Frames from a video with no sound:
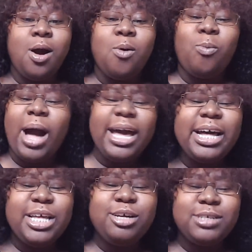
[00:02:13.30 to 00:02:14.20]
why
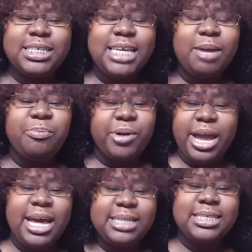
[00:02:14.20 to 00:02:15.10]
couldn't you just get
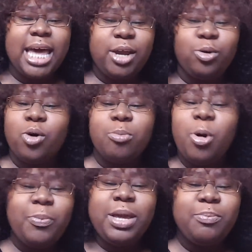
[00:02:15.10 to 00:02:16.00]
braids like
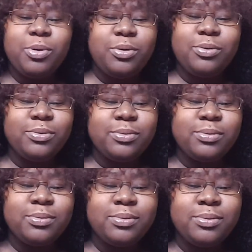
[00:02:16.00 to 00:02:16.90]
normal people?
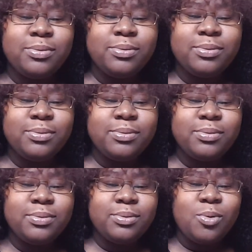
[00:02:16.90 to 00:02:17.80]

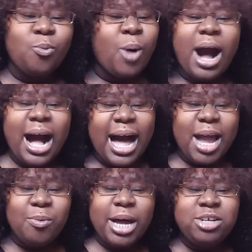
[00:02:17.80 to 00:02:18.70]

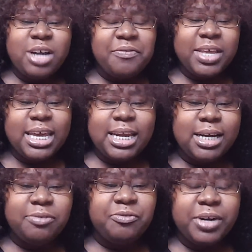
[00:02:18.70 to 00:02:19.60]
Why? Why did you have to get
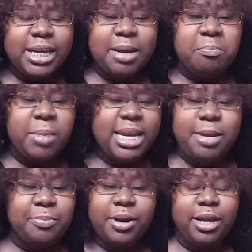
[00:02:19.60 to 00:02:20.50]
a freaking
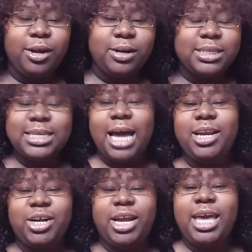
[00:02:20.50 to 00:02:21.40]
money print on the side
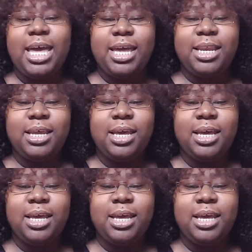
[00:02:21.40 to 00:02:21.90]
of your head?